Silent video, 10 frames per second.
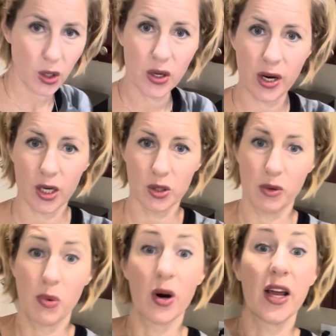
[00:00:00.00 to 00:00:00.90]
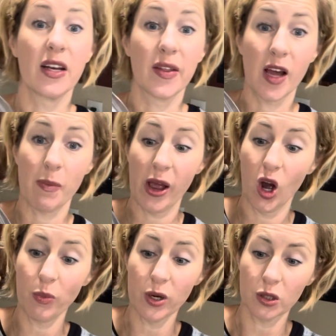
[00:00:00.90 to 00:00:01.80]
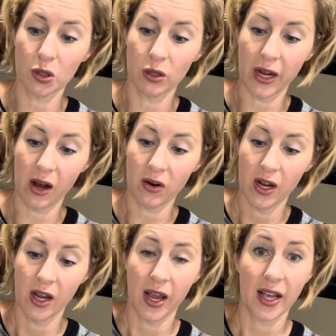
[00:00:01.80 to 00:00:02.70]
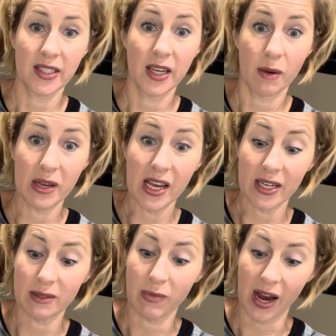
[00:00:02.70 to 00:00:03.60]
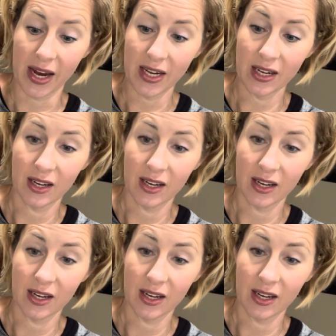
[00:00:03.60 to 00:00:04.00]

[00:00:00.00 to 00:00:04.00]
you here as we pour it into the cup. I hope yours turned out as yummy as mine.